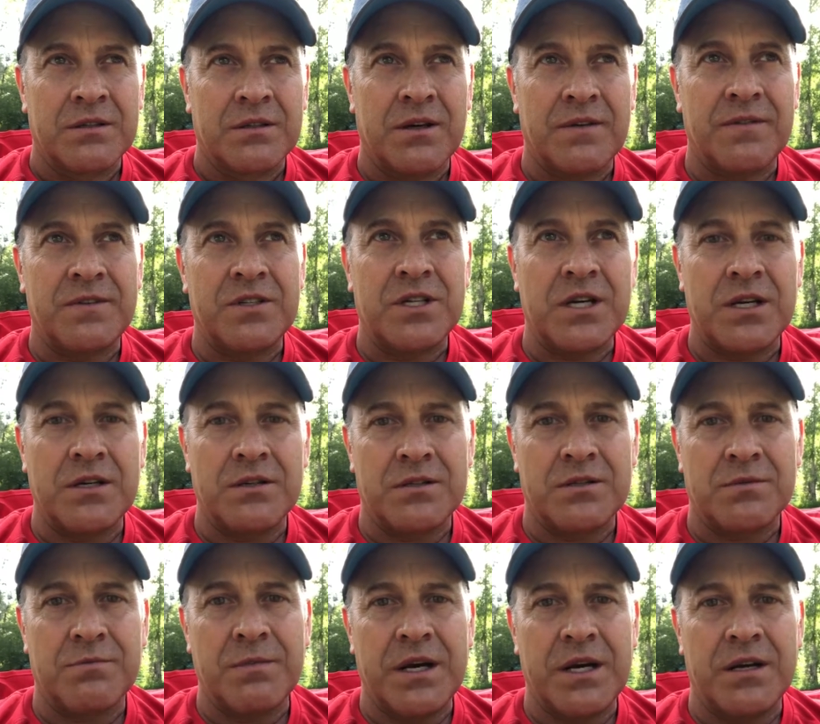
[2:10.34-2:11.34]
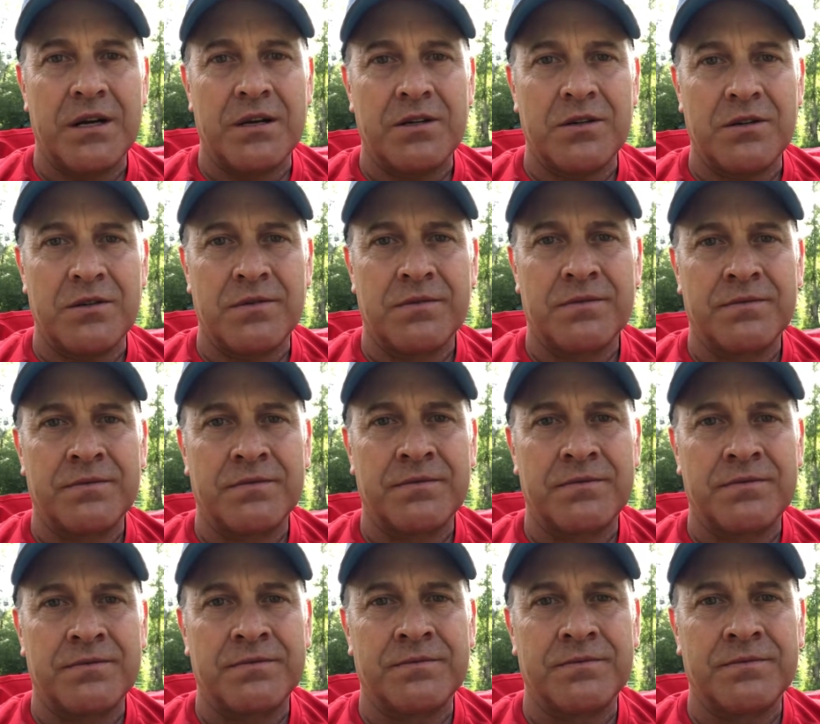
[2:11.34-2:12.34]
of a change it's made in you.
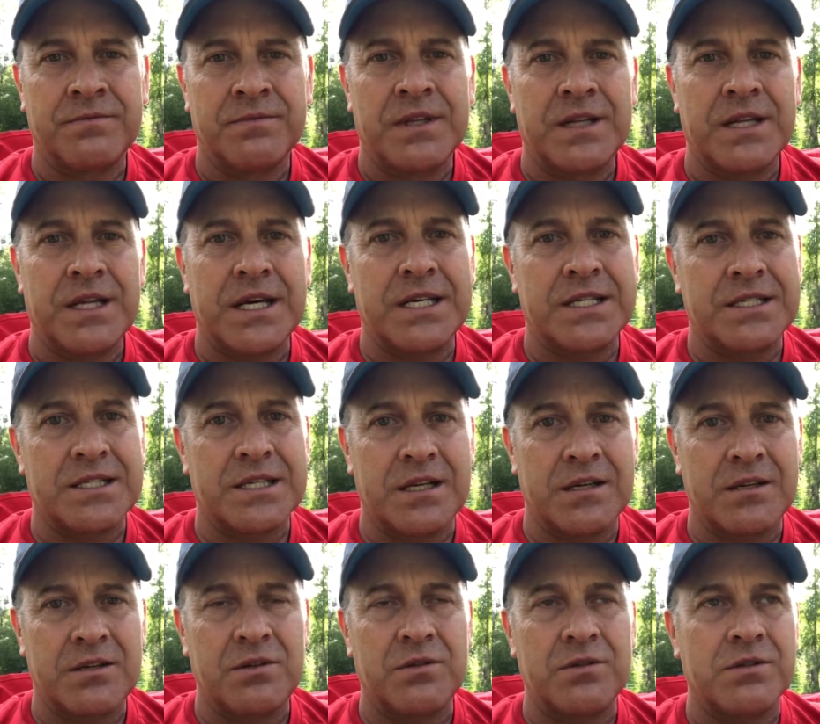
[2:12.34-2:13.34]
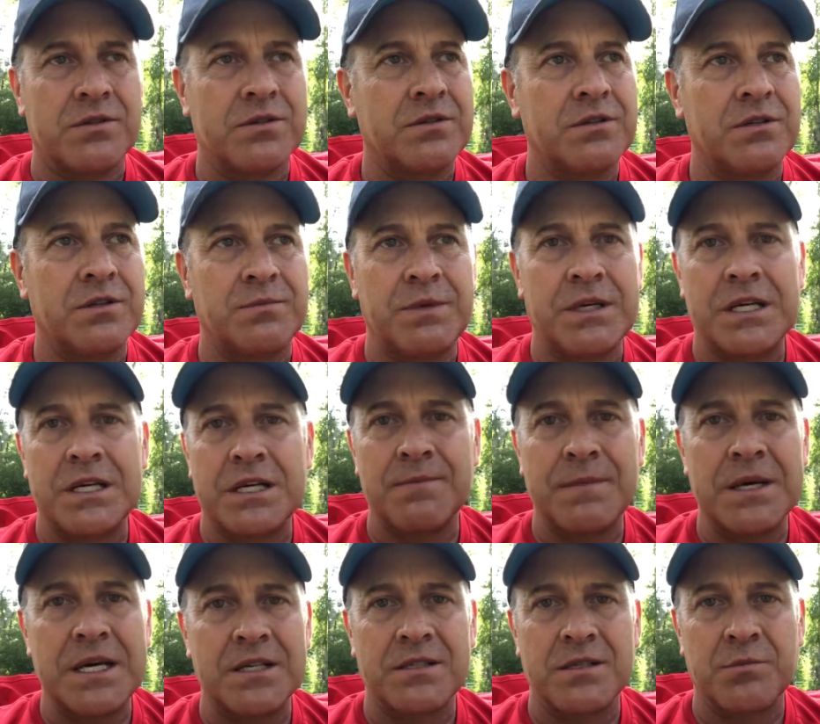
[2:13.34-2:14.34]
Like I said, you would still be an
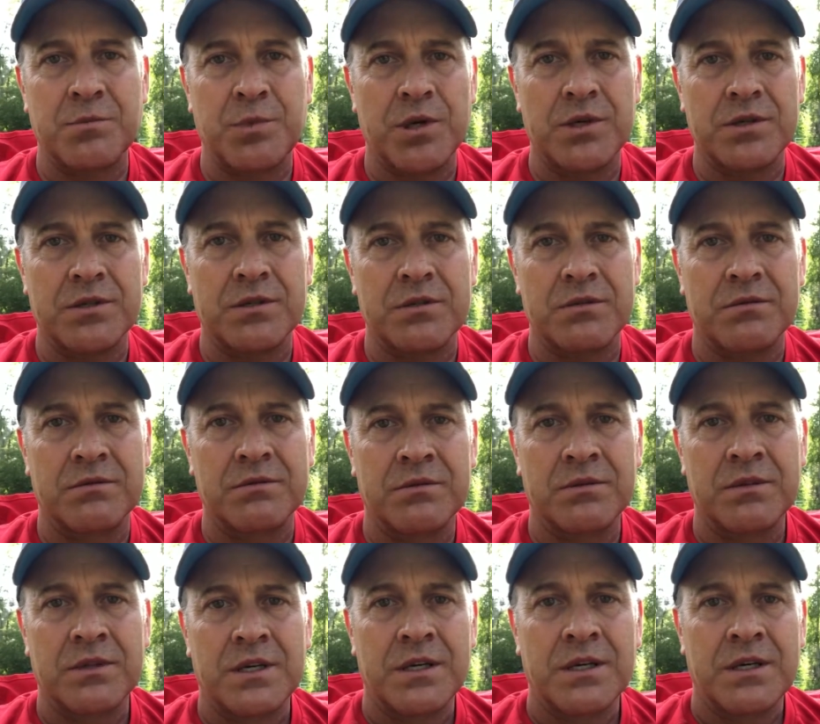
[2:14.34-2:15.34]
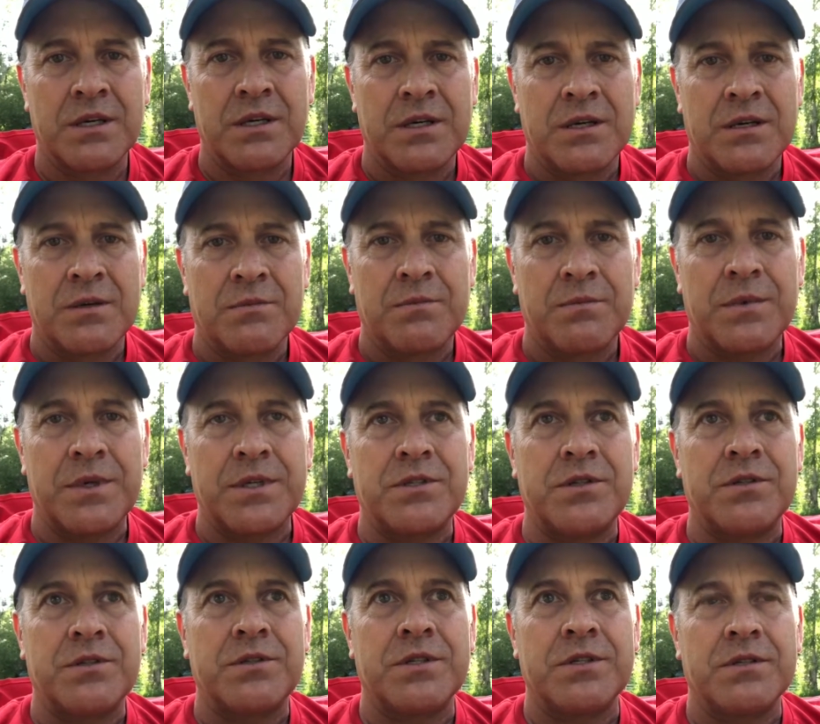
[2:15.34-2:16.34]
amazing person, but
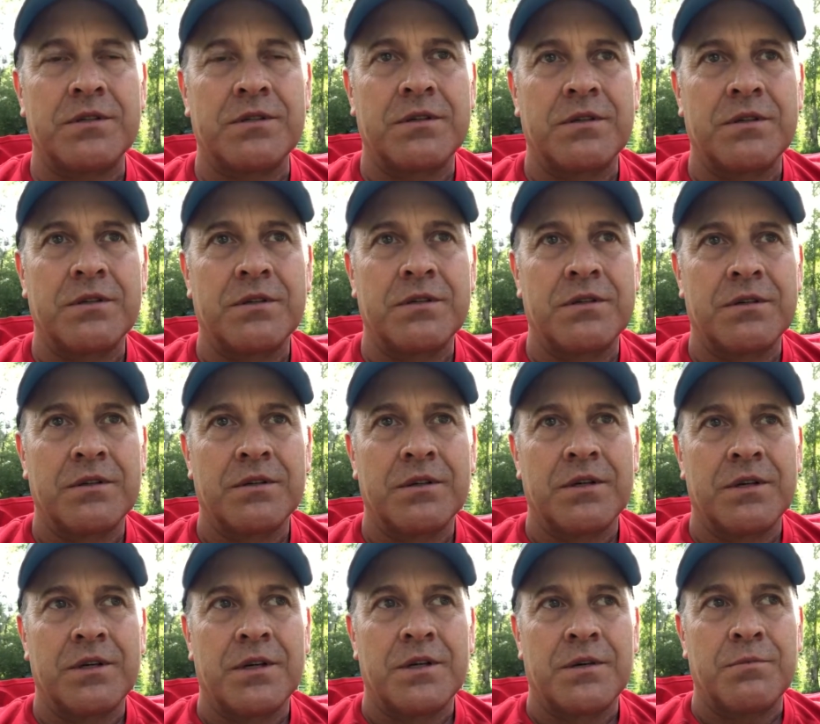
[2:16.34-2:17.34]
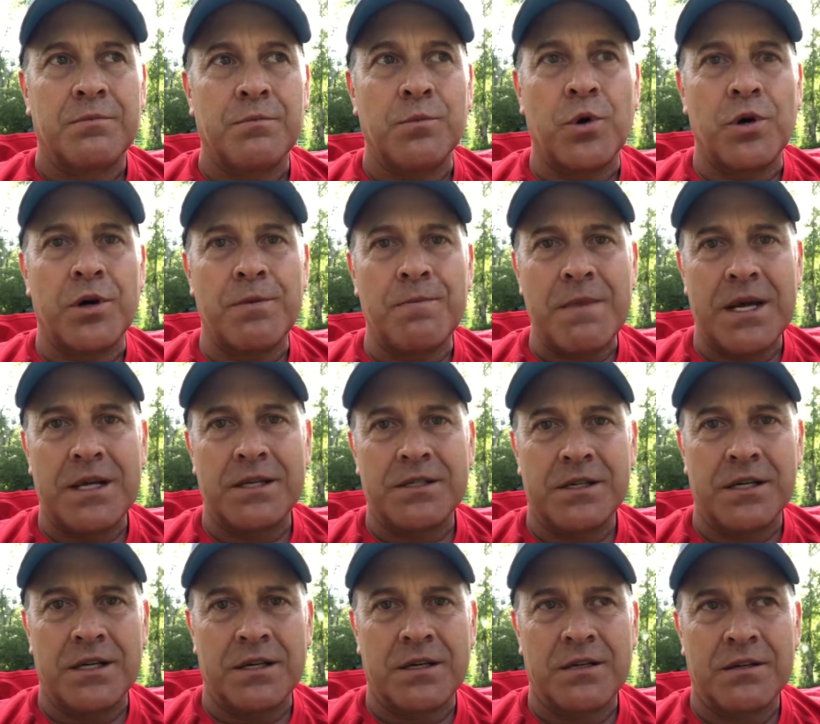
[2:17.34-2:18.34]
you're just more
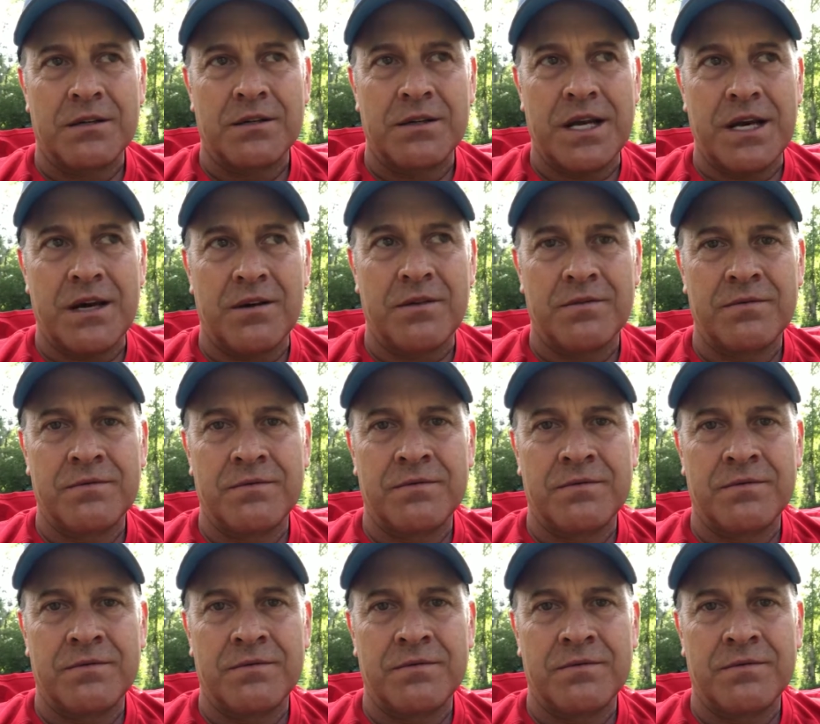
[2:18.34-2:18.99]
amazing now.